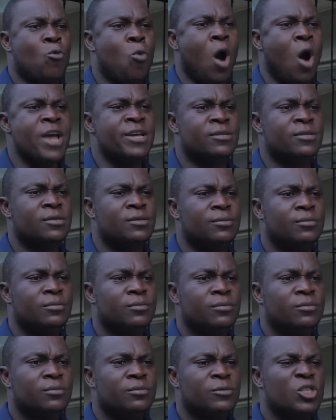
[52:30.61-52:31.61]
quiet.
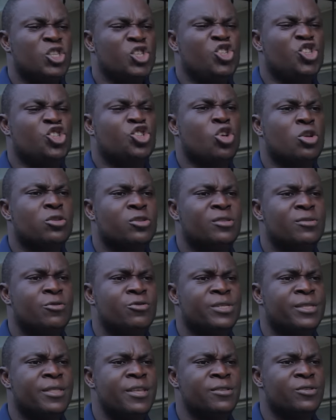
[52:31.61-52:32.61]
Shut
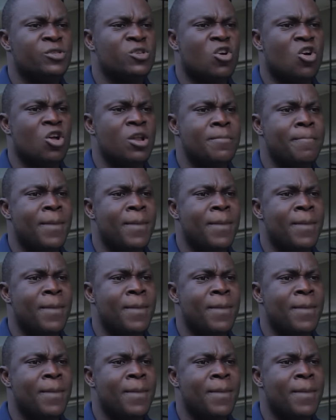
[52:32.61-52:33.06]
those things you call a